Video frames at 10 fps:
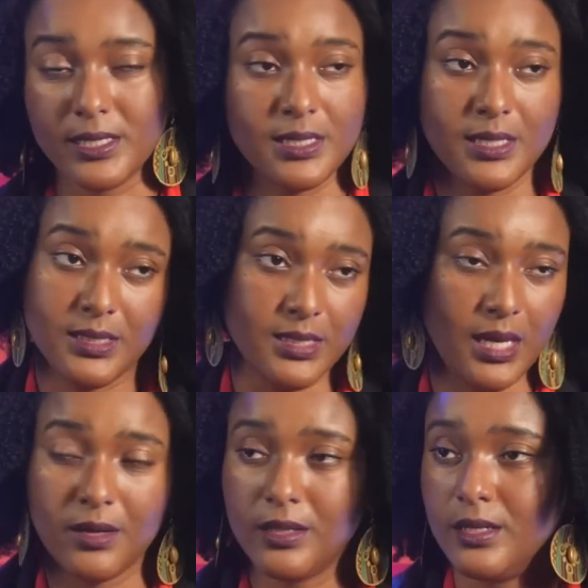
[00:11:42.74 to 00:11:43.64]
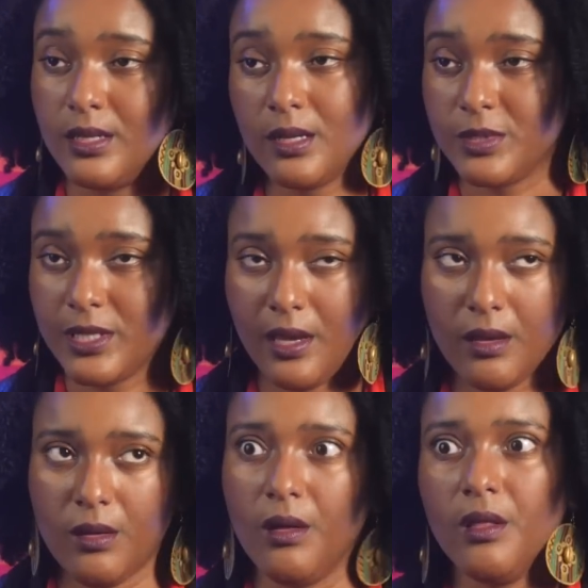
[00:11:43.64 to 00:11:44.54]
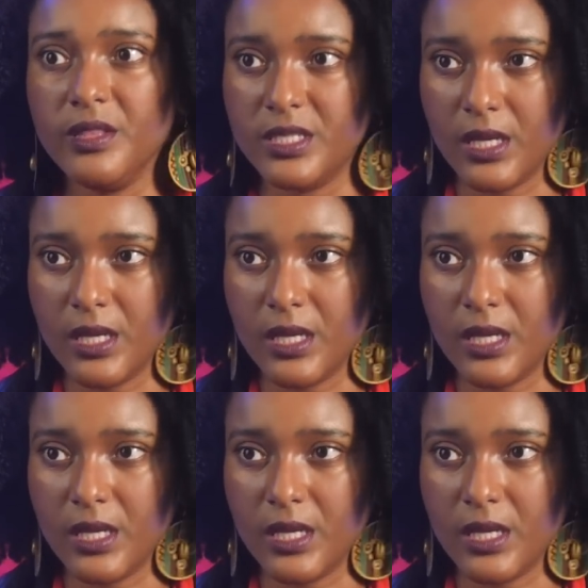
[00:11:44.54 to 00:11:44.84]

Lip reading: Sid's down in the dumps like all the